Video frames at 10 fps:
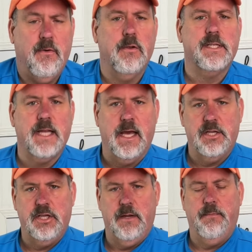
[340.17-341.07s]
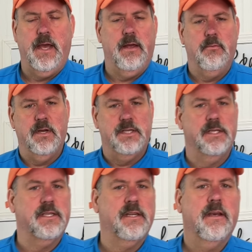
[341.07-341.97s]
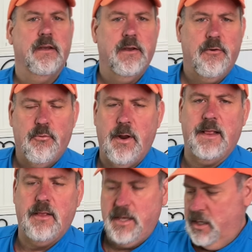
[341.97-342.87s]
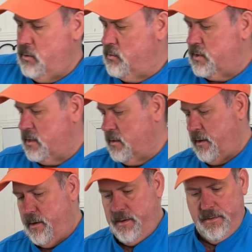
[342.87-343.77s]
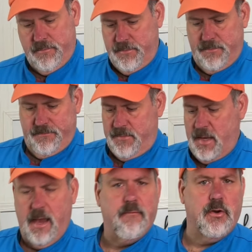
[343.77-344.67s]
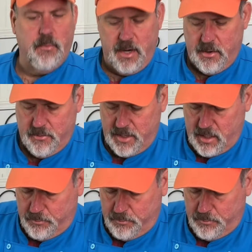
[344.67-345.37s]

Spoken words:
full-size sheet pan, which is readily used everywhere in a